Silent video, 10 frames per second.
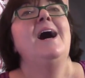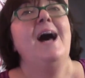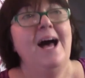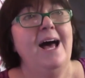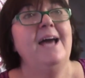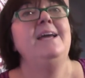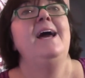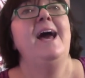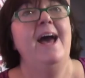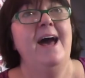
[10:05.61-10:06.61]
I
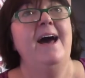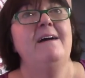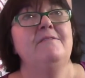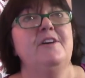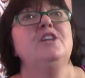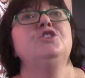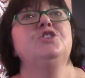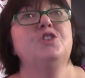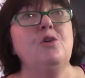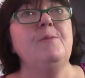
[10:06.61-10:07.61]
have
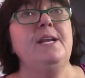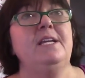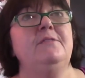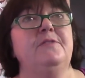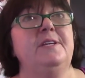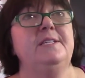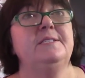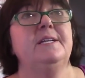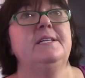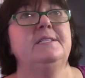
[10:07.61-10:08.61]
so many of
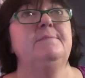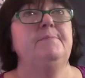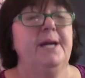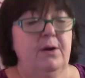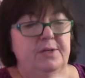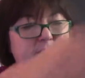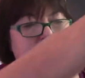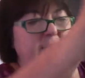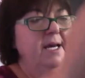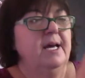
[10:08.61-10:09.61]
these that it's
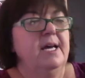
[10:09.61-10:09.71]
embarrassing.